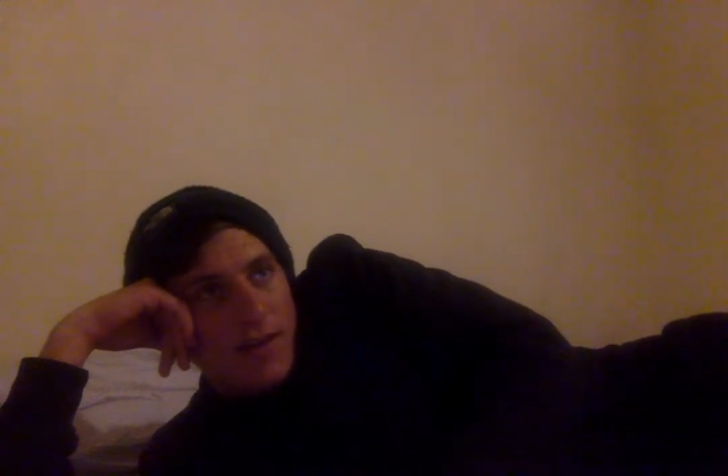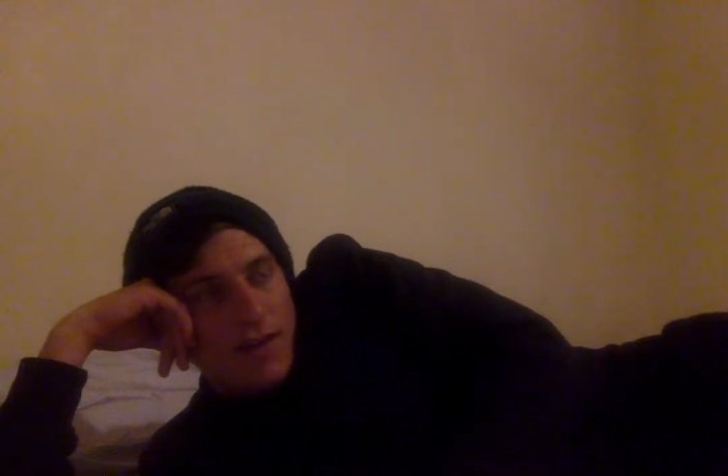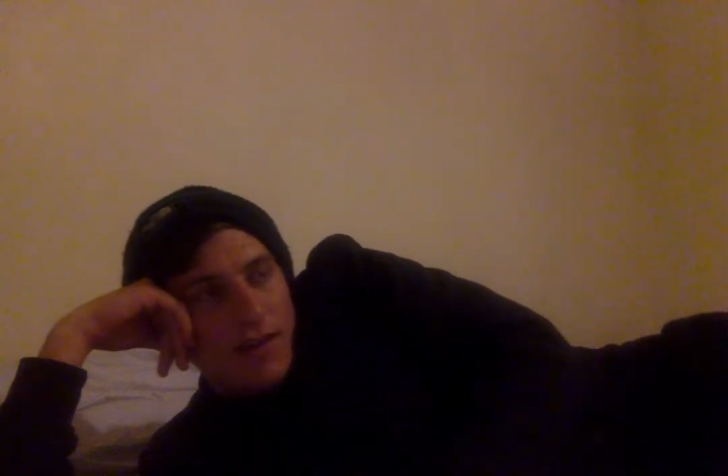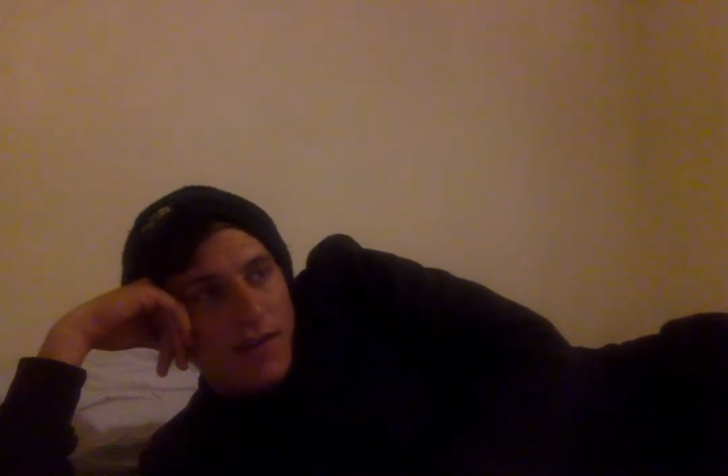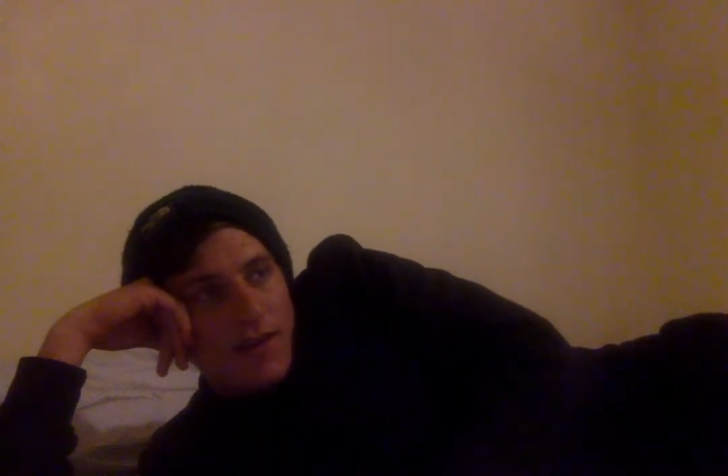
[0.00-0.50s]

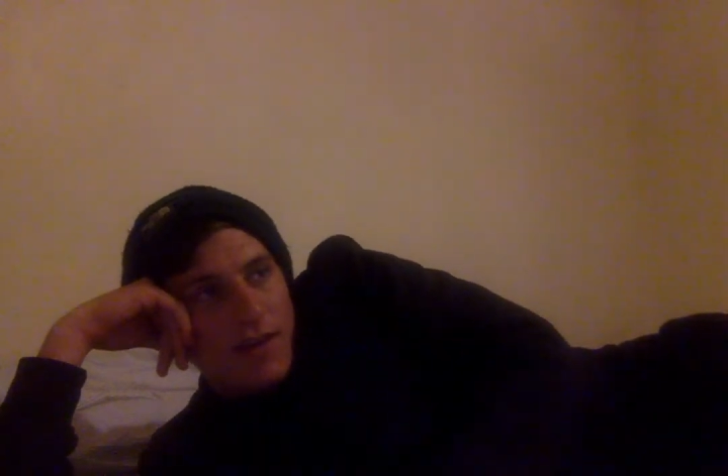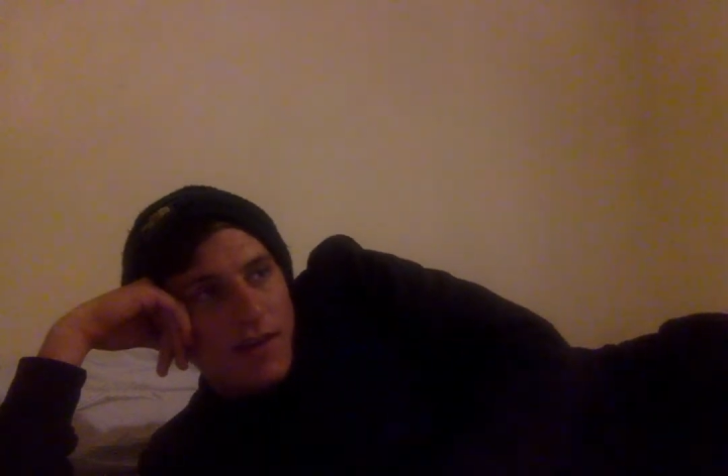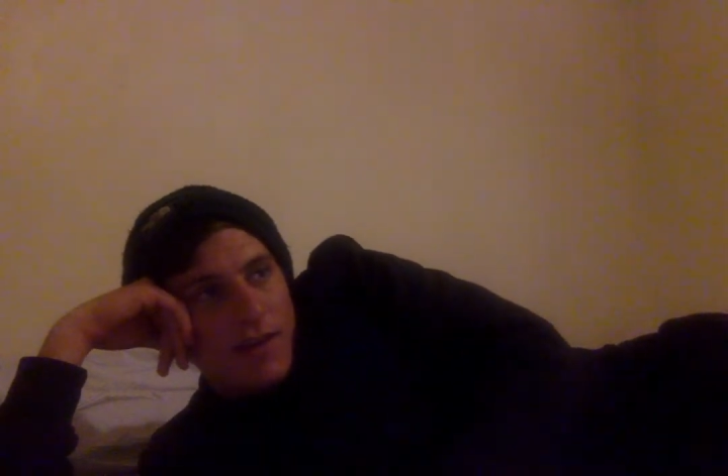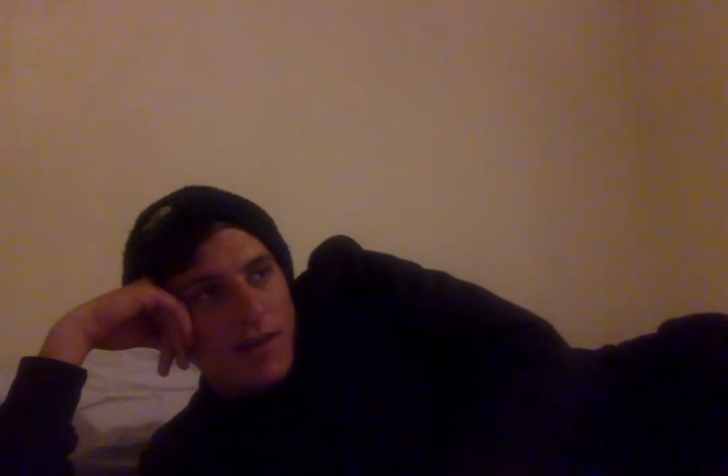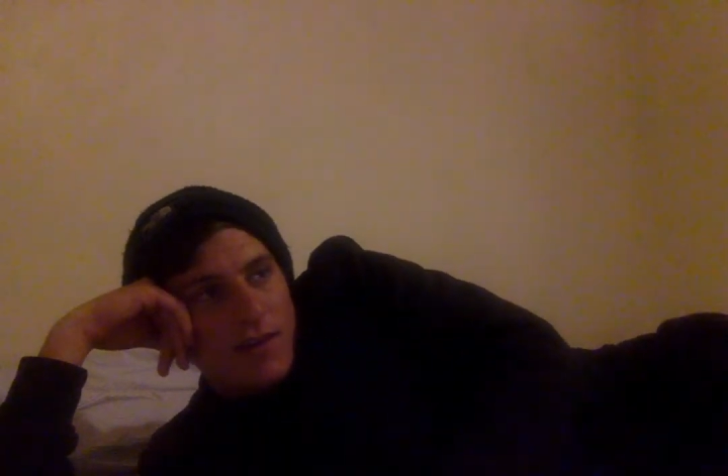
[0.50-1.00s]

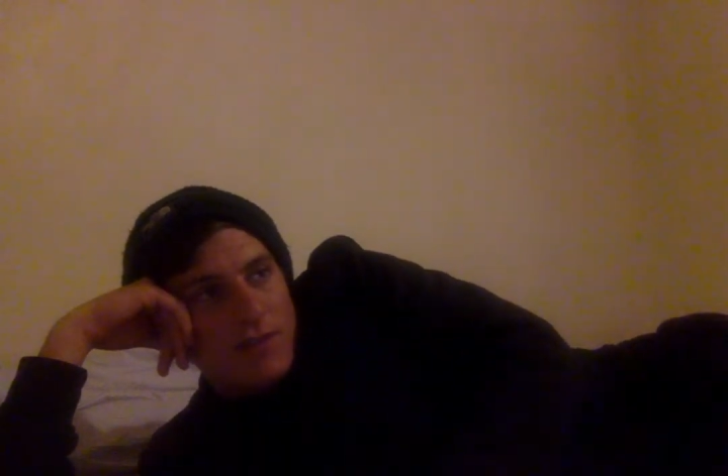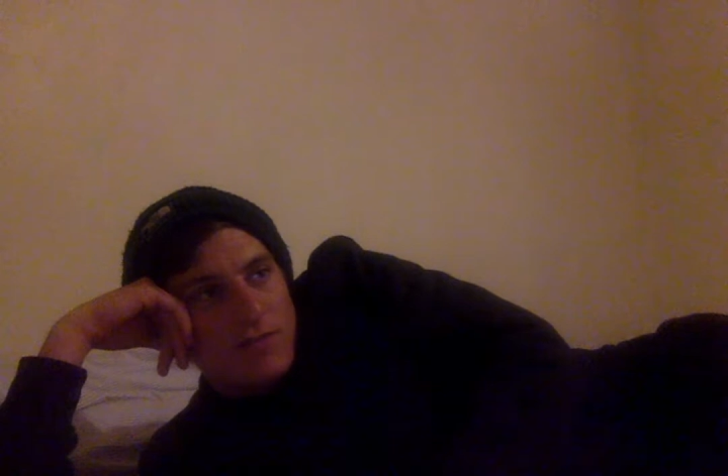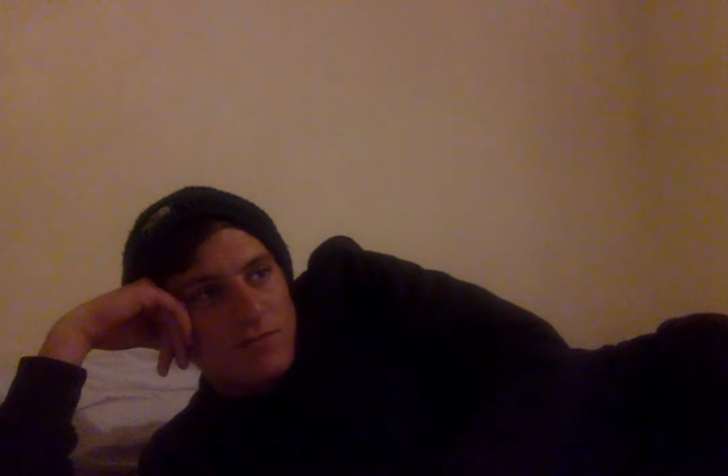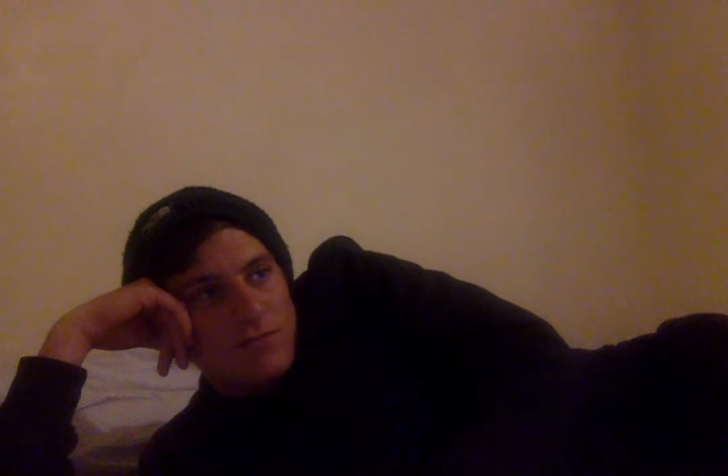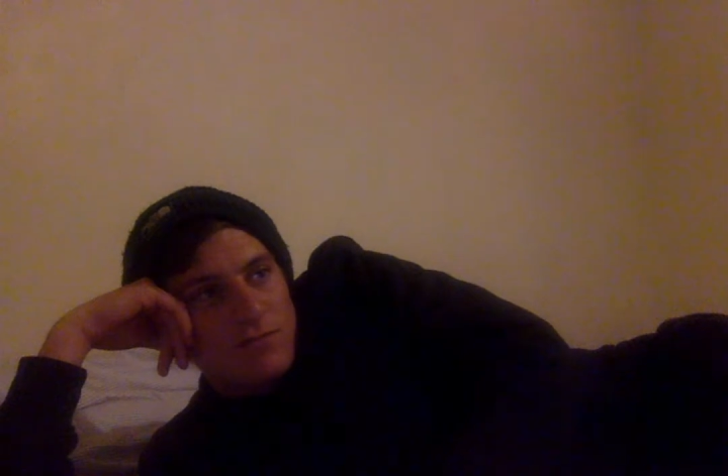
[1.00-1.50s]
he
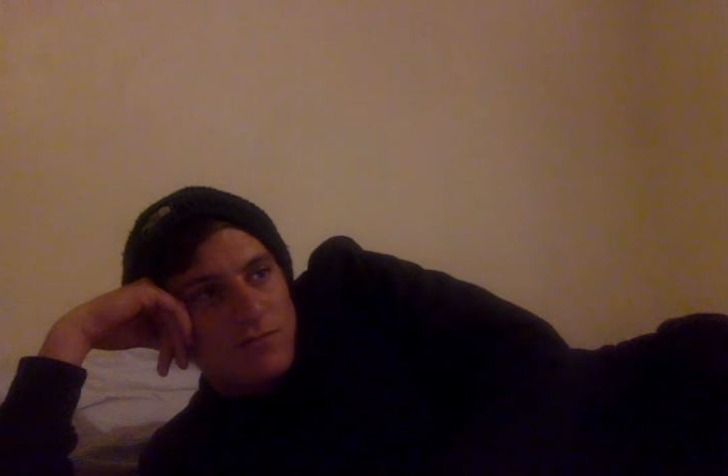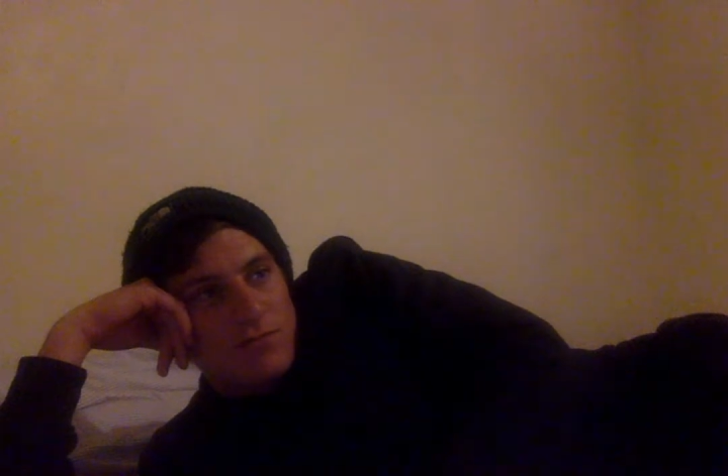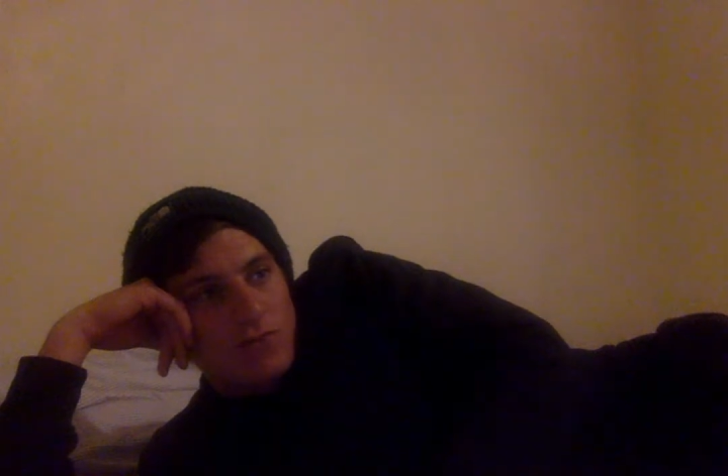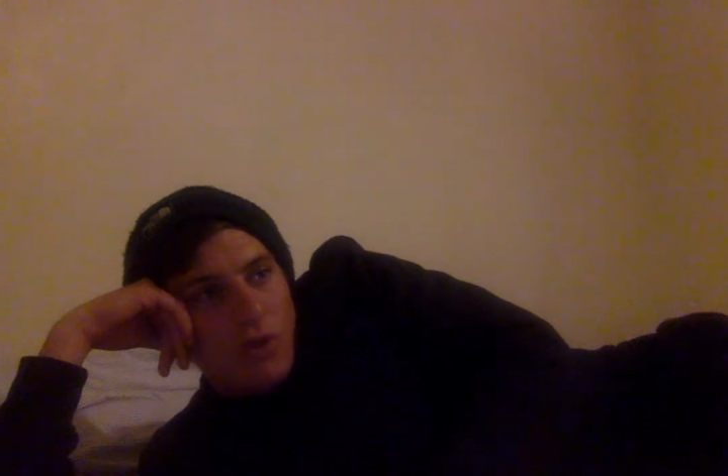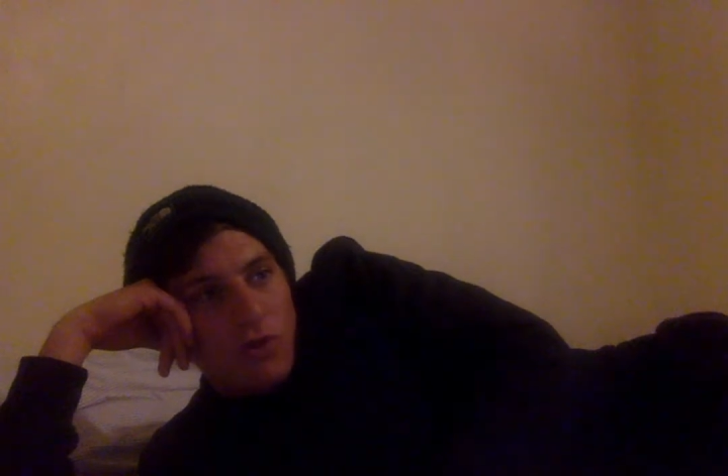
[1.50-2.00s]

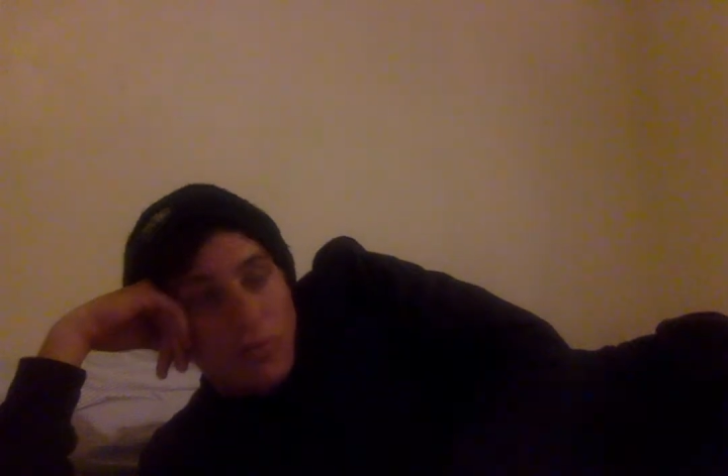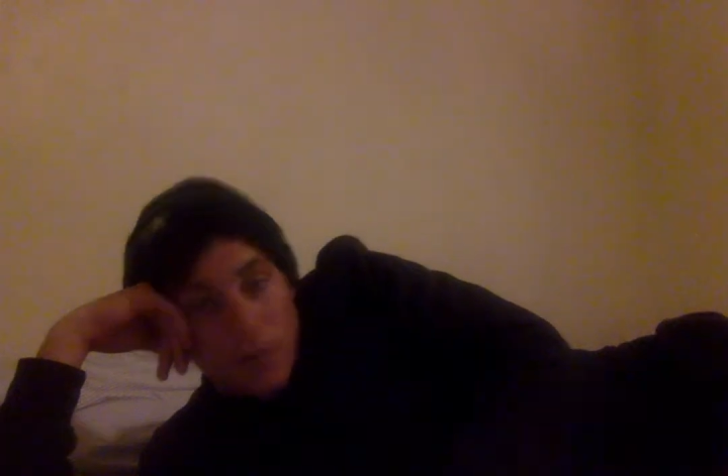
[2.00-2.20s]
told